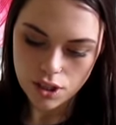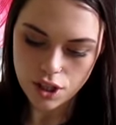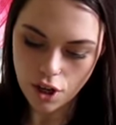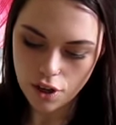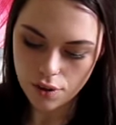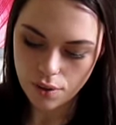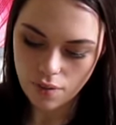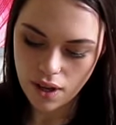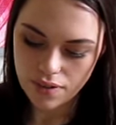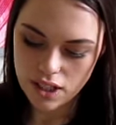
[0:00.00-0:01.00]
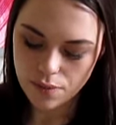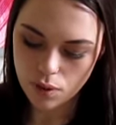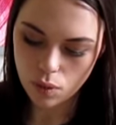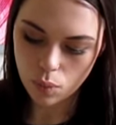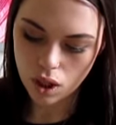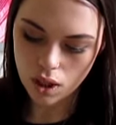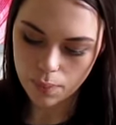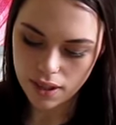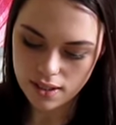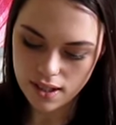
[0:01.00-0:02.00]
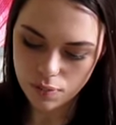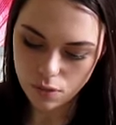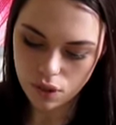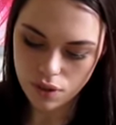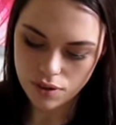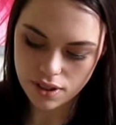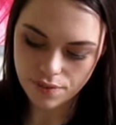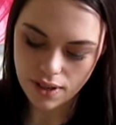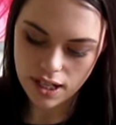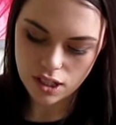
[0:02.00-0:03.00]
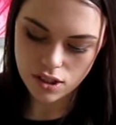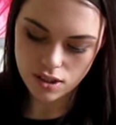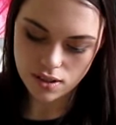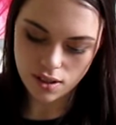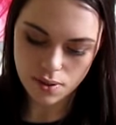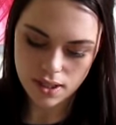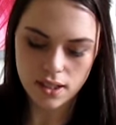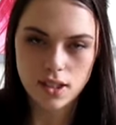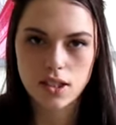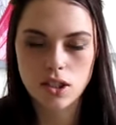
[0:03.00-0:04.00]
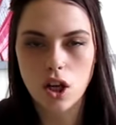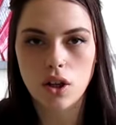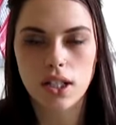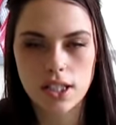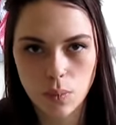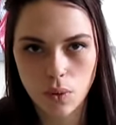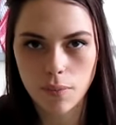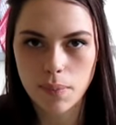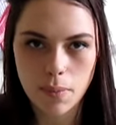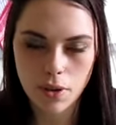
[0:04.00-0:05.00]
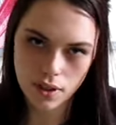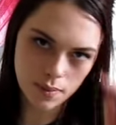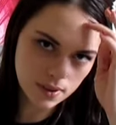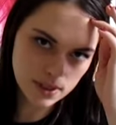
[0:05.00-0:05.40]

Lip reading: So I've had this for a while because I didn't want to use it for ages because I was like totally sworn off BB creams.